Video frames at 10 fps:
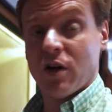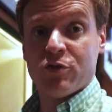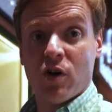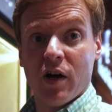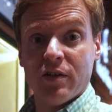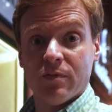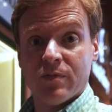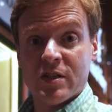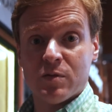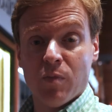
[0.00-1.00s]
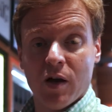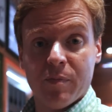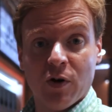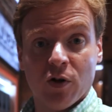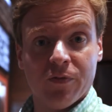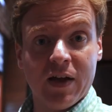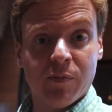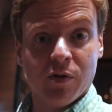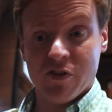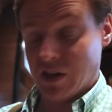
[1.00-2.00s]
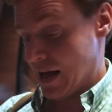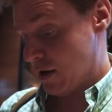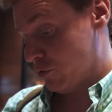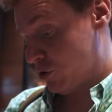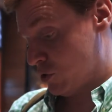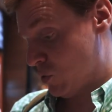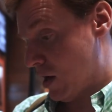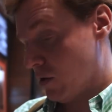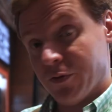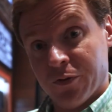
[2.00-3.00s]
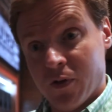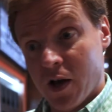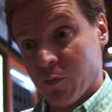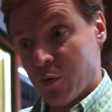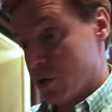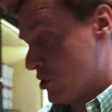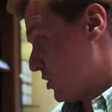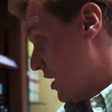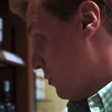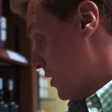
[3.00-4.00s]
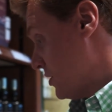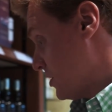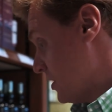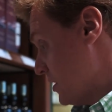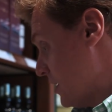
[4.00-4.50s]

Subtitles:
I've tried. This might be available at the lounge as well if you're flying with British Airways.